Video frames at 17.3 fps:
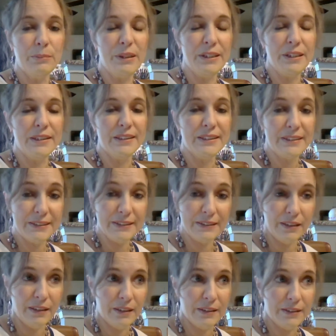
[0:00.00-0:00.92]
in the
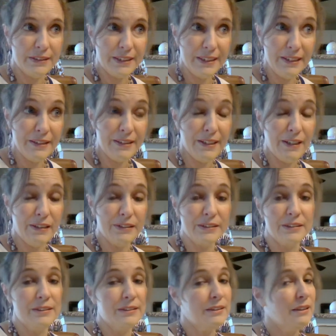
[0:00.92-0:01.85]

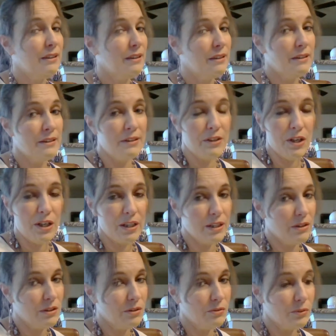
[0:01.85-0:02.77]
10,000s, not
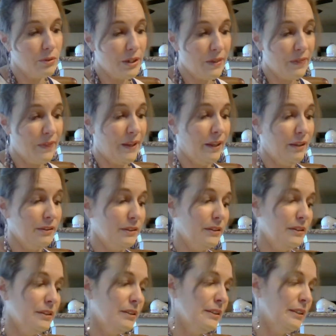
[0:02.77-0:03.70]
in the
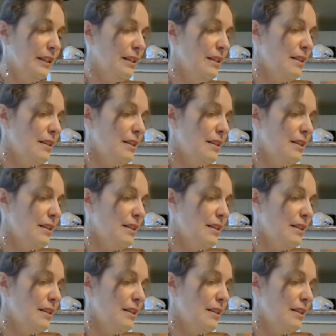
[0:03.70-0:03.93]
1,000s.